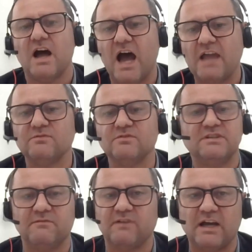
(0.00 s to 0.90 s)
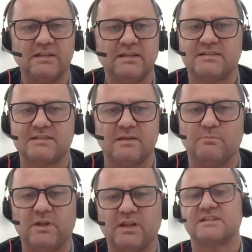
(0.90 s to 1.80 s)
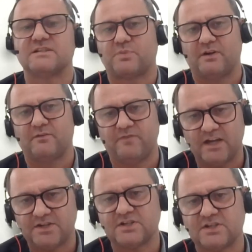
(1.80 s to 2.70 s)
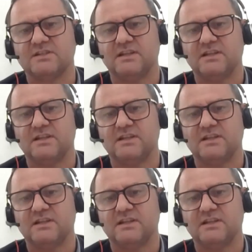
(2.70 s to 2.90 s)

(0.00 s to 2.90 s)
I would divide that simple as prevention,